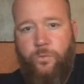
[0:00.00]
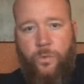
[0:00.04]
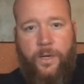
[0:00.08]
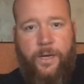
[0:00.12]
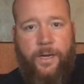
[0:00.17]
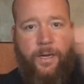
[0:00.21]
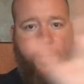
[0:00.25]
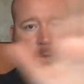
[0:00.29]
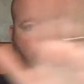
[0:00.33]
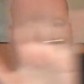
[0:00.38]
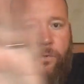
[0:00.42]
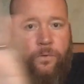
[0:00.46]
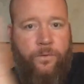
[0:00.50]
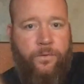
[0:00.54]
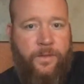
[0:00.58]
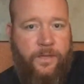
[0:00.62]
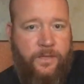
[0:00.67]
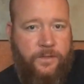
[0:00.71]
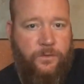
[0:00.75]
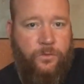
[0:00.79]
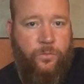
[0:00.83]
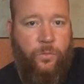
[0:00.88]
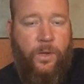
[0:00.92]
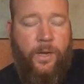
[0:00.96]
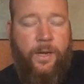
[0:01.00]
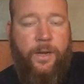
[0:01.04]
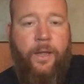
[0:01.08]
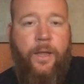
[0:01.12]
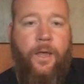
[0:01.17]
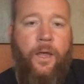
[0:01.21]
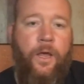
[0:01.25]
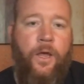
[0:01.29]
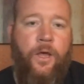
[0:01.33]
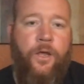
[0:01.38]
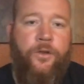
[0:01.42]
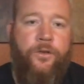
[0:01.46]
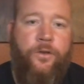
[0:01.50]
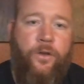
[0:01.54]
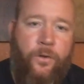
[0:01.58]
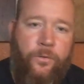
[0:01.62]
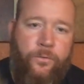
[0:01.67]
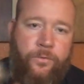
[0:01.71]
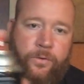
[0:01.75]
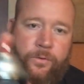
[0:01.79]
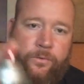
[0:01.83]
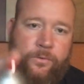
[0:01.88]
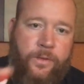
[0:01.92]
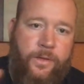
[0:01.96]
way or this way.
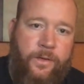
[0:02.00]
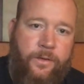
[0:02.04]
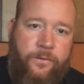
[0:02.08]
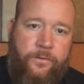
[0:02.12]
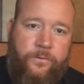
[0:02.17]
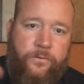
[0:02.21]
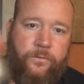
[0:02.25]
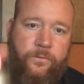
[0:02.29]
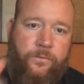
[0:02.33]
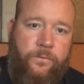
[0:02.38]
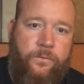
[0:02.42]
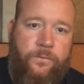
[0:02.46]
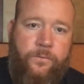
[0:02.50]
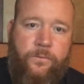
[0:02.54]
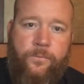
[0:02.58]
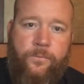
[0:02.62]
Don't do this.